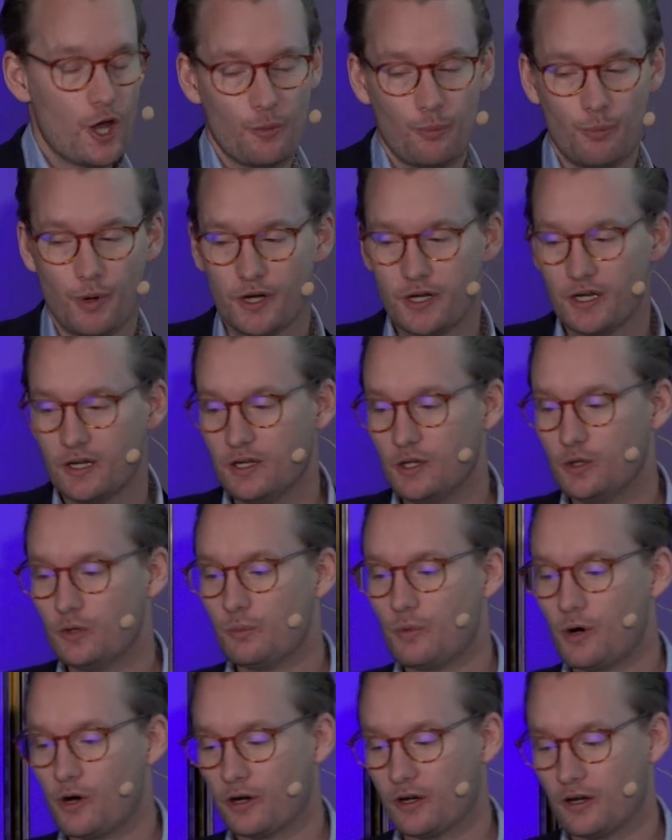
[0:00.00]
But in new
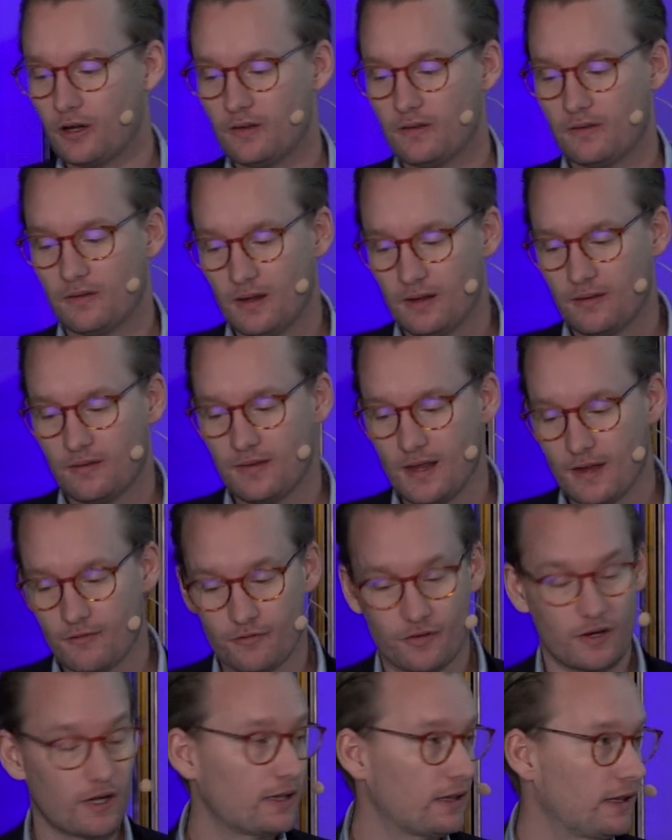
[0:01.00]
markets, it's
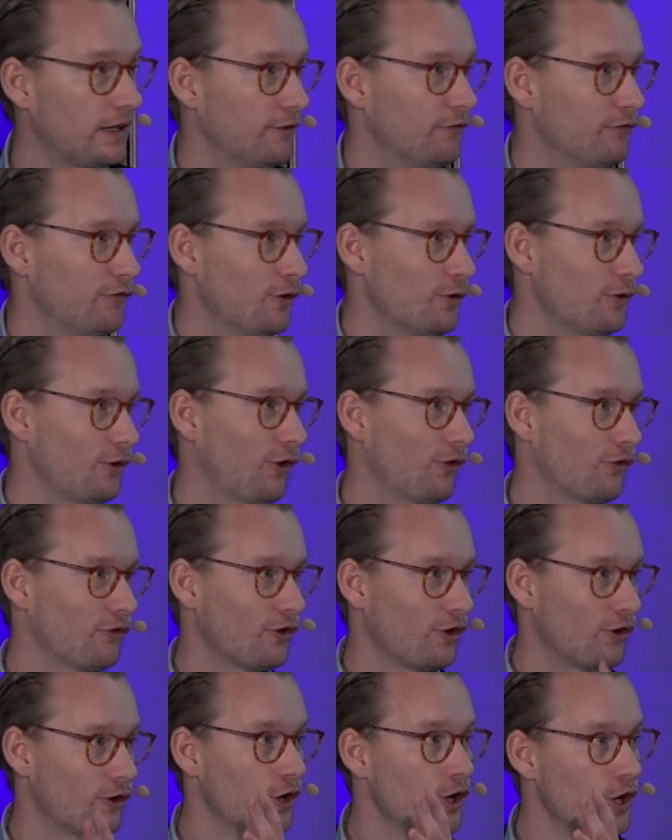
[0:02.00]
definitely focus
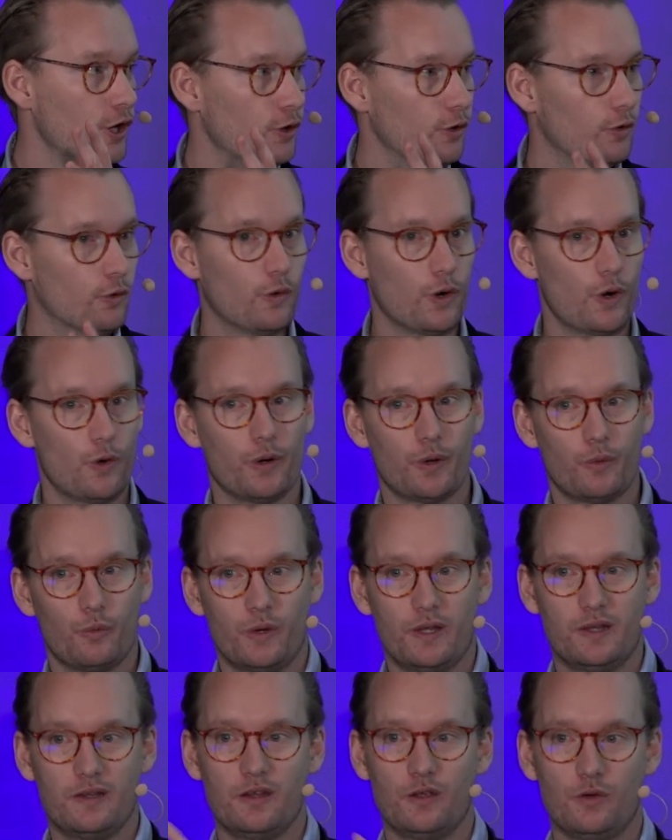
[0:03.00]
on growing
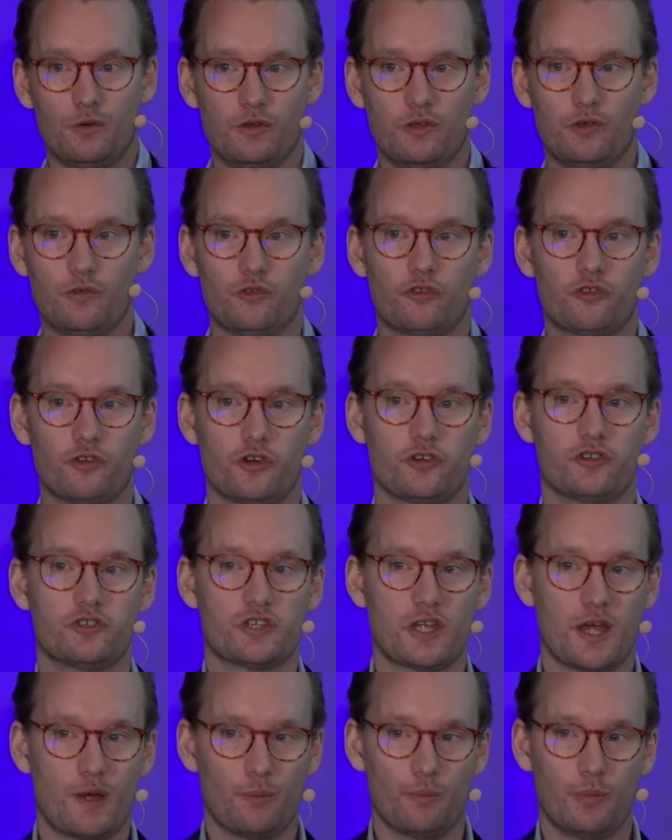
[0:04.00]
with new users
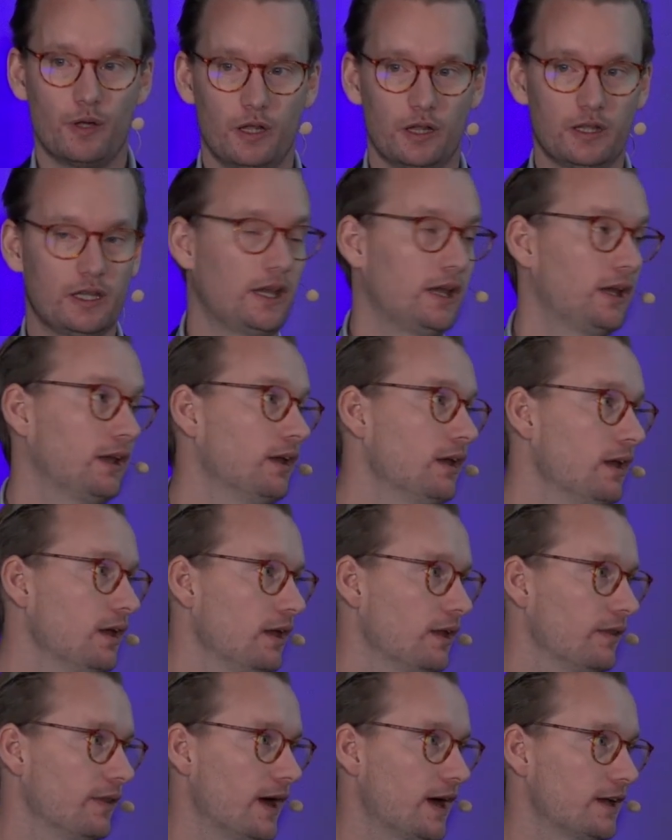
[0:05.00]
and building
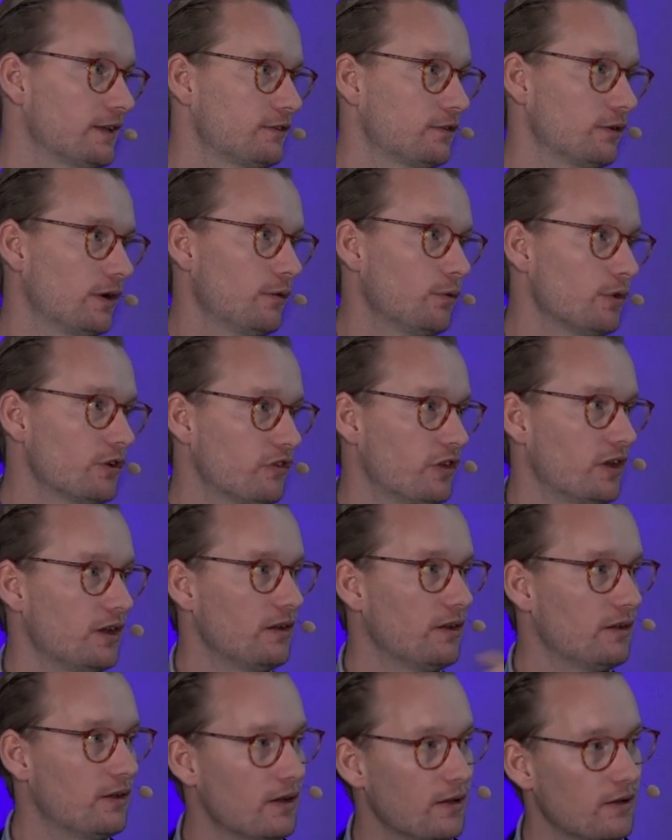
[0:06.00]
that. So I would say
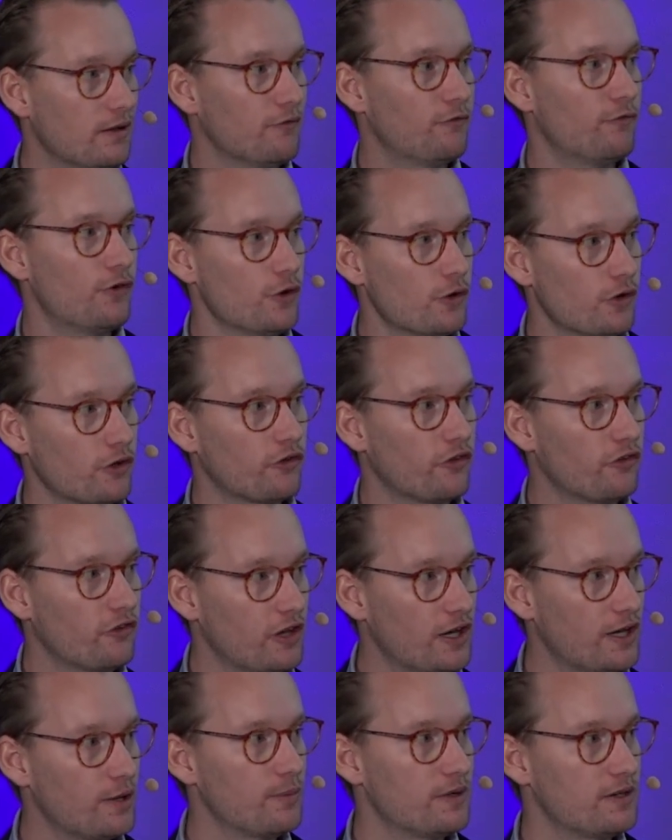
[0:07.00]
the focus is a
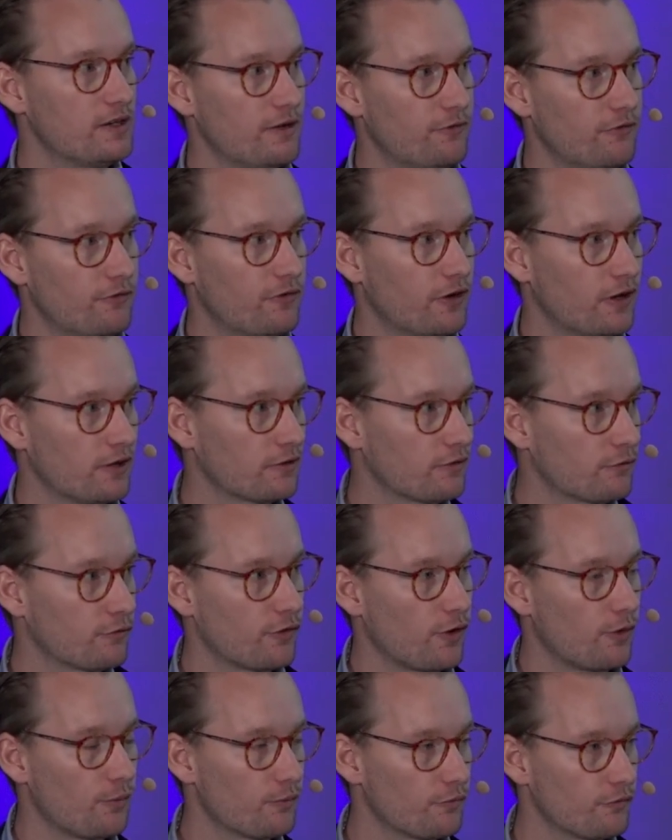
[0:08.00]
little bit different
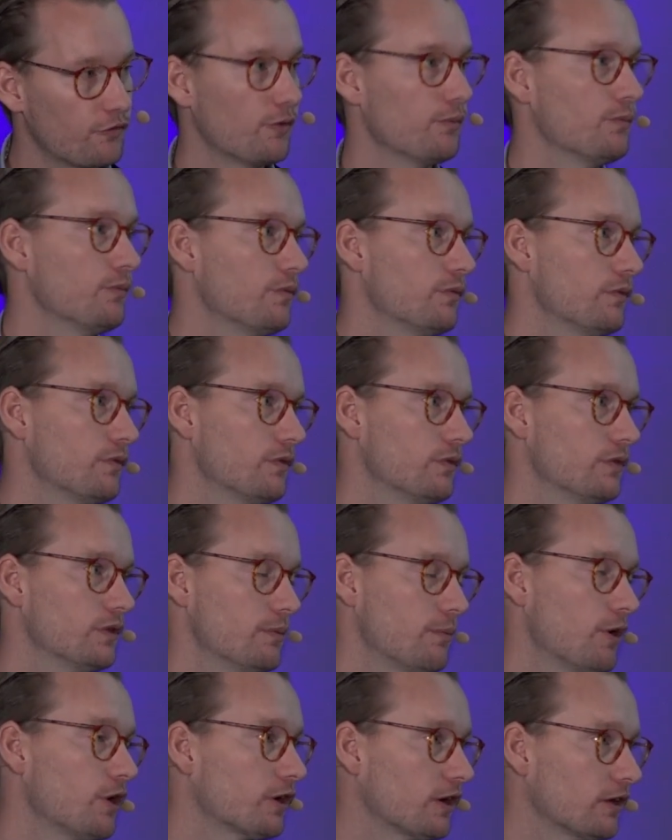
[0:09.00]
from the
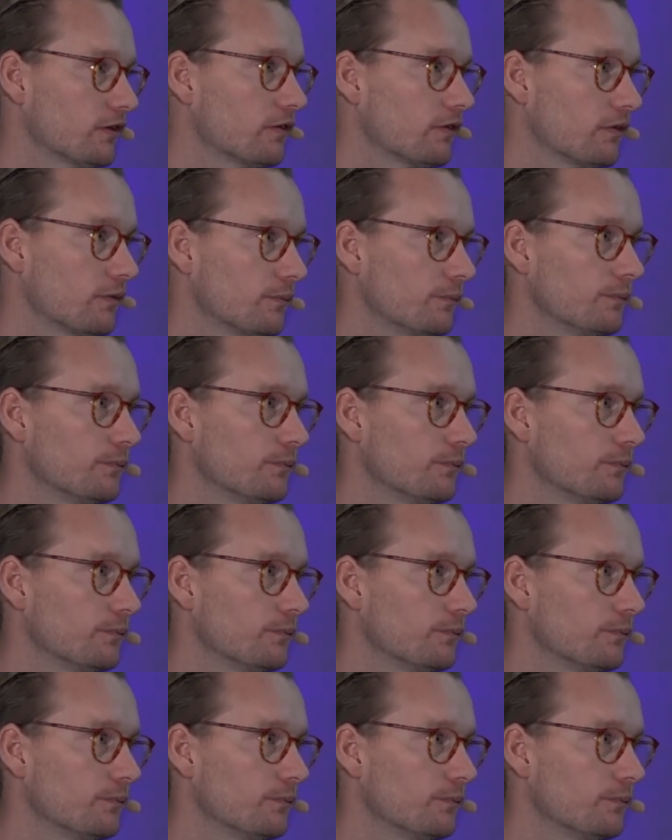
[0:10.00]
markets.